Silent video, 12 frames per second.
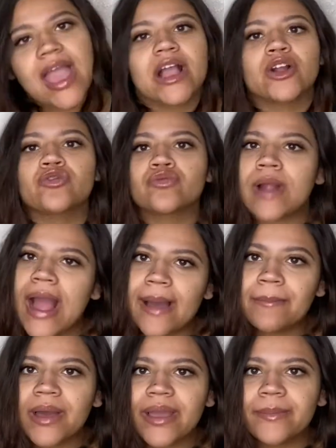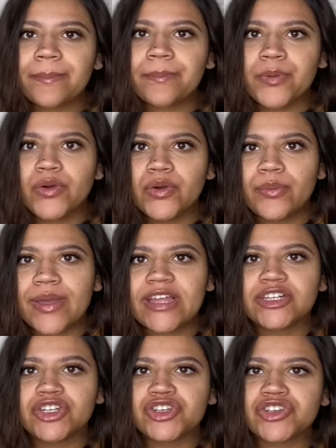grab my boob,
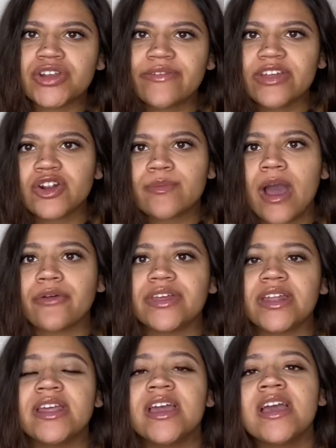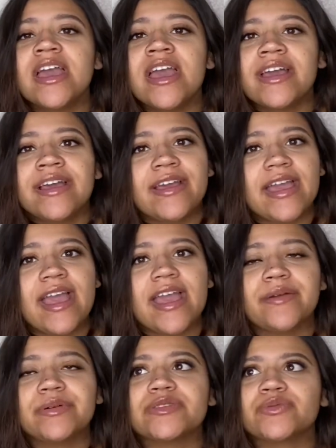and just shove it in her mouth. And
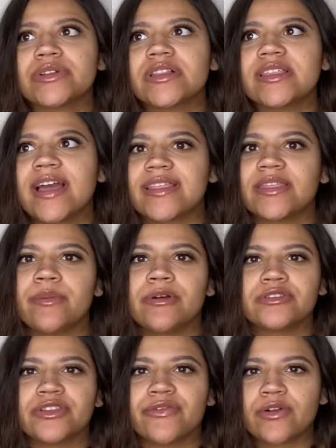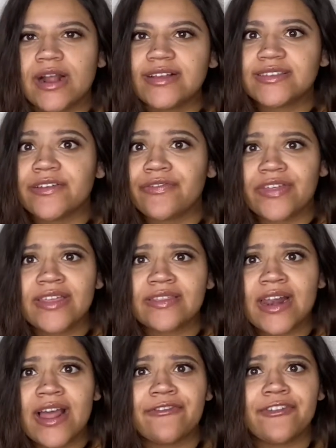it was really like the most aggressive thing
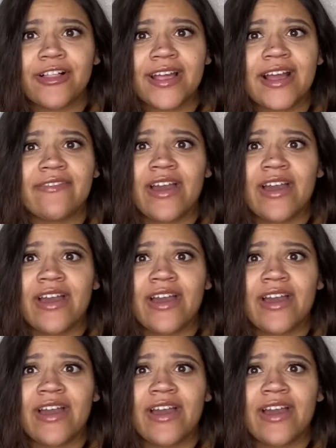that I feel like I've